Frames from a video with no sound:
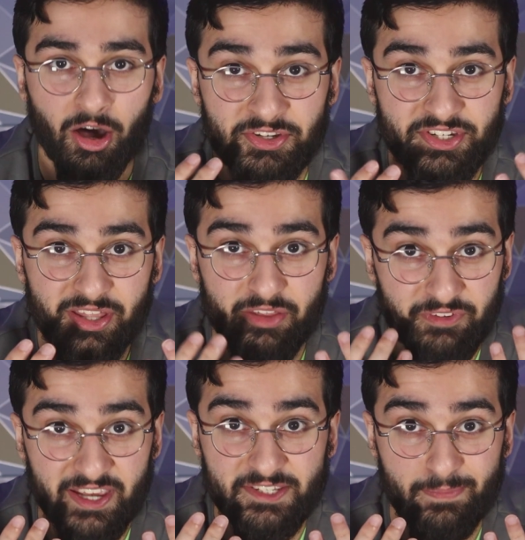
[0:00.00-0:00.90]
Under the
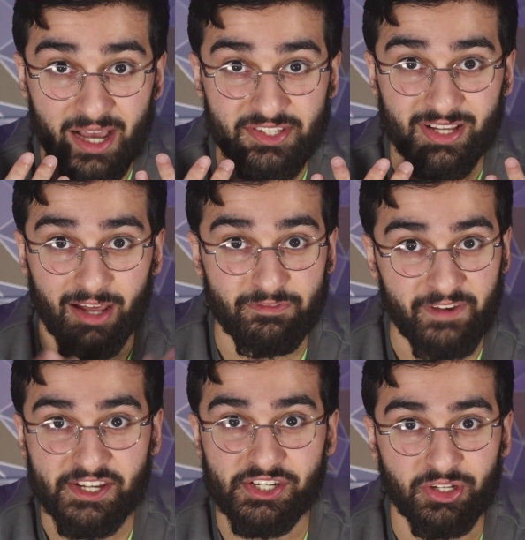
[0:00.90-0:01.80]
face mask and
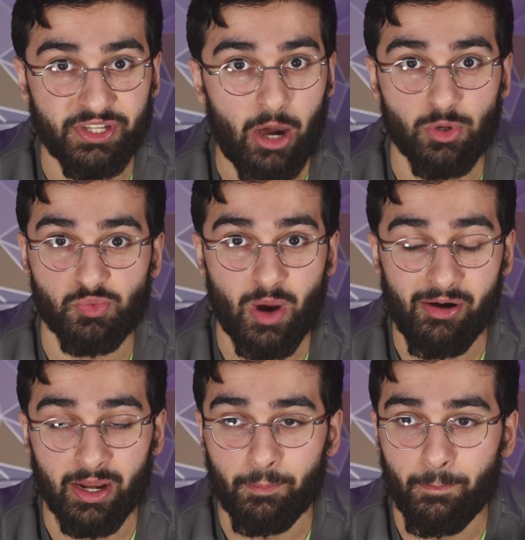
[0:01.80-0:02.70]
face shield I was
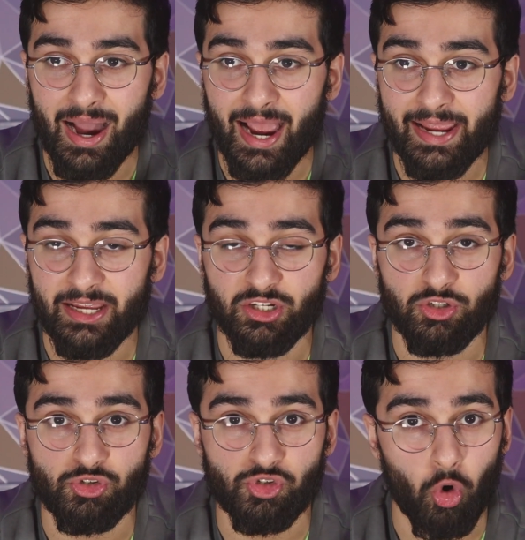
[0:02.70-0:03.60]
wearing, my
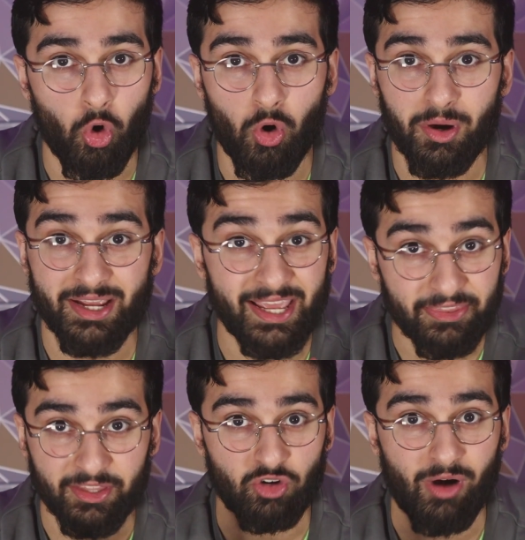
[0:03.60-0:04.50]
jaw
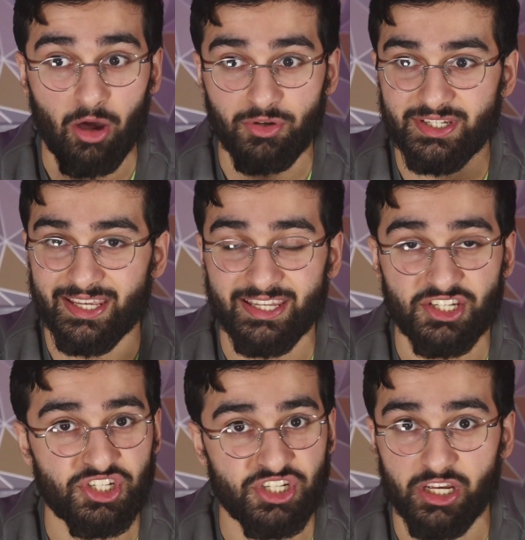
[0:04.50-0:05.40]
hit the ground in
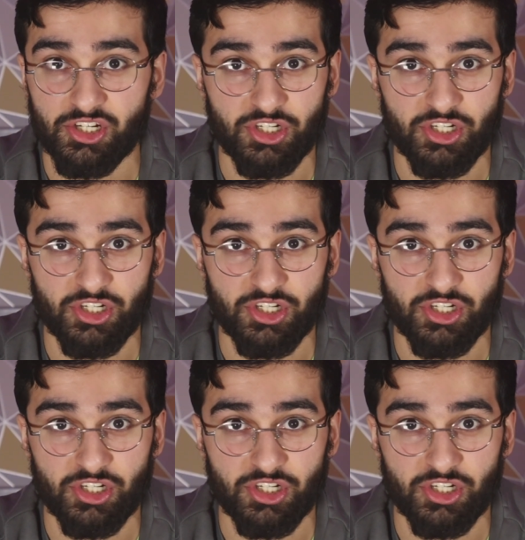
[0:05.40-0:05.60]
sheer